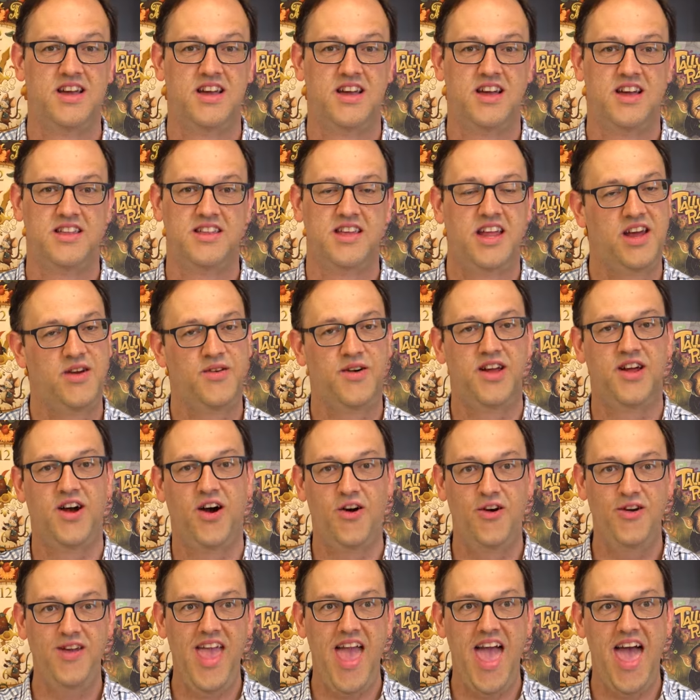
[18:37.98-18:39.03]
And then I went,
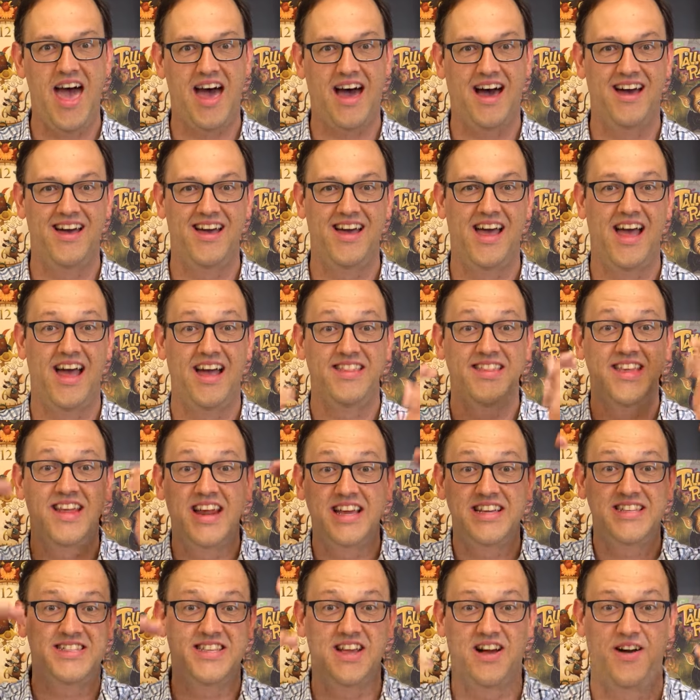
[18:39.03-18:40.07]
oh yeah. And then
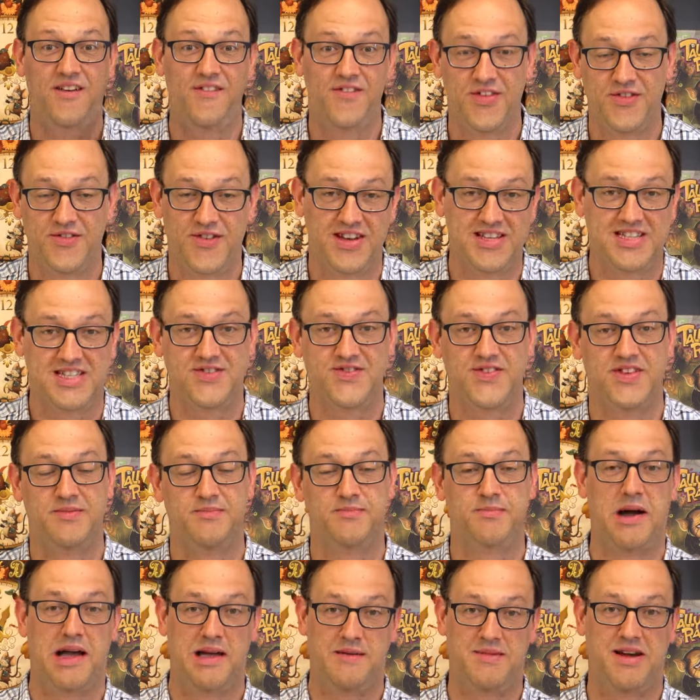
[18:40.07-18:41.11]
I solved the rest of
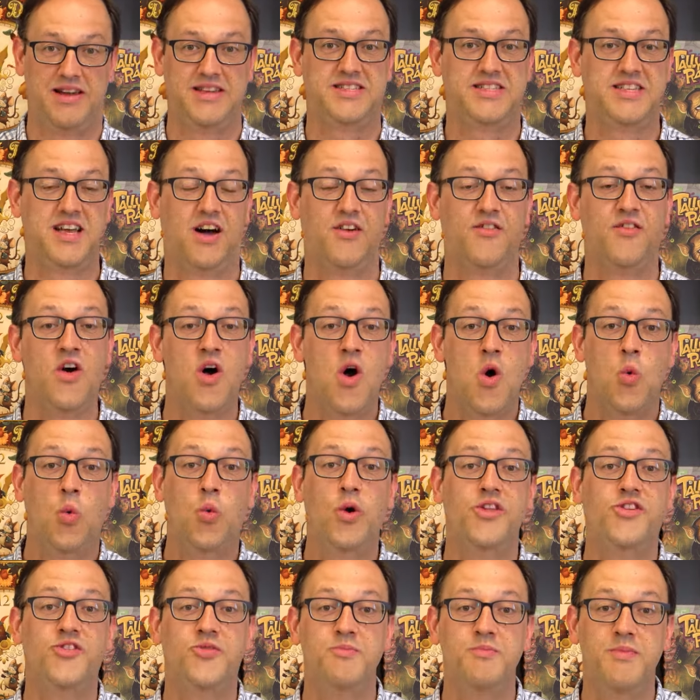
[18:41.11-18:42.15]
it by myself,
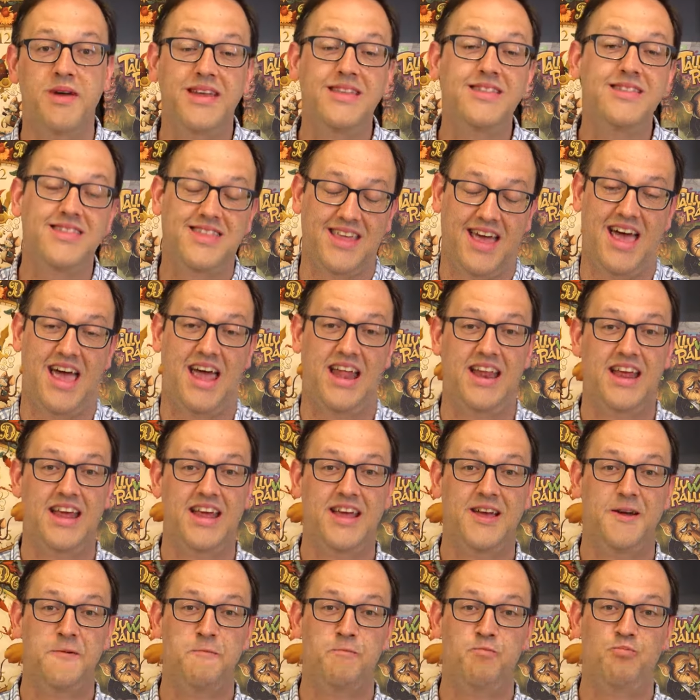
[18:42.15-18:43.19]
which meant that
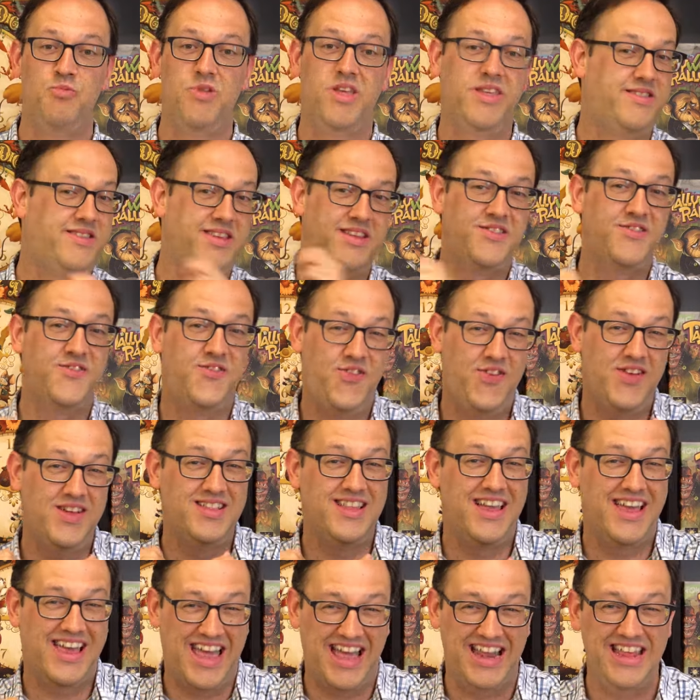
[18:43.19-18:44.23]
it didn't feel
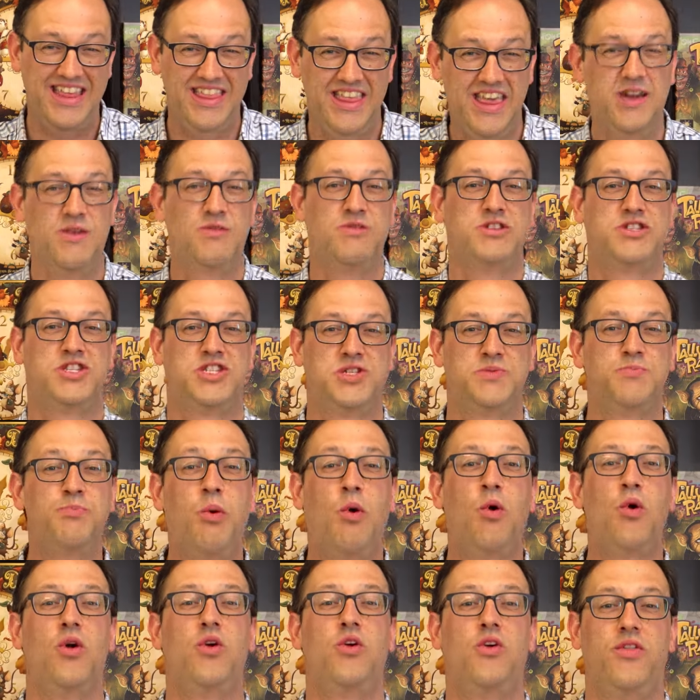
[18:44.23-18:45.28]
like anything was
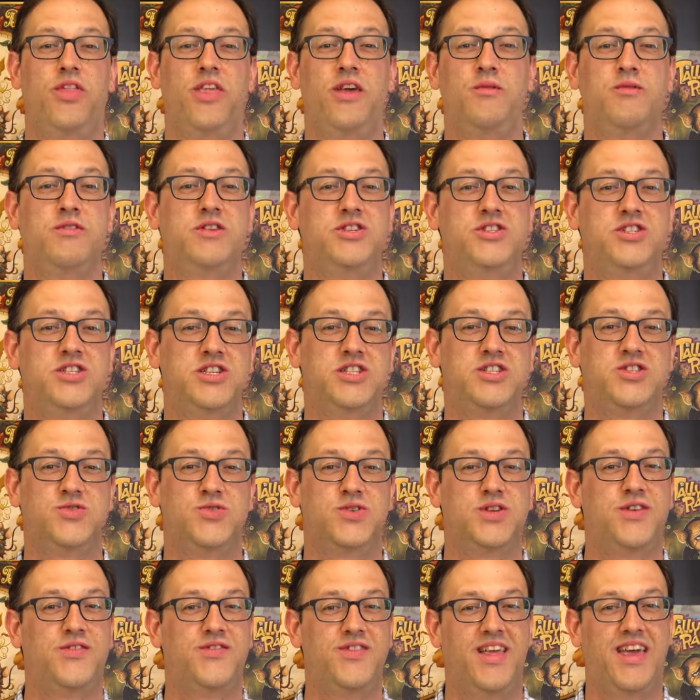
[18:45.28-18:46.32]
spoiled. It was just
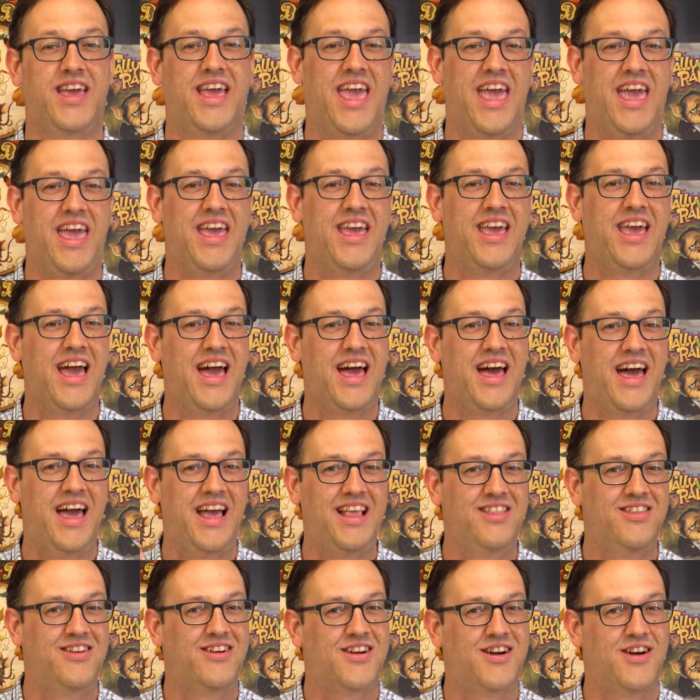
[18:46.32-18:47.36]
sort of like, hey guy,
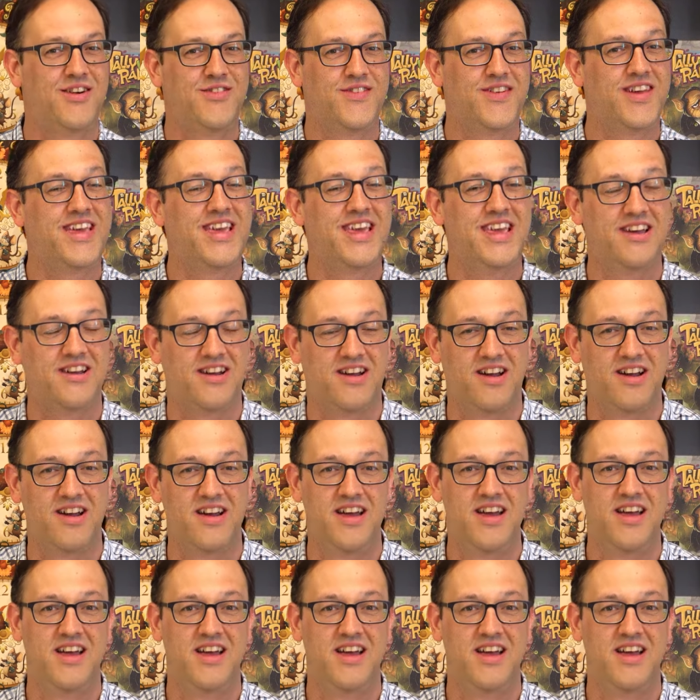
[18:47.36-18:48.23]
look over here.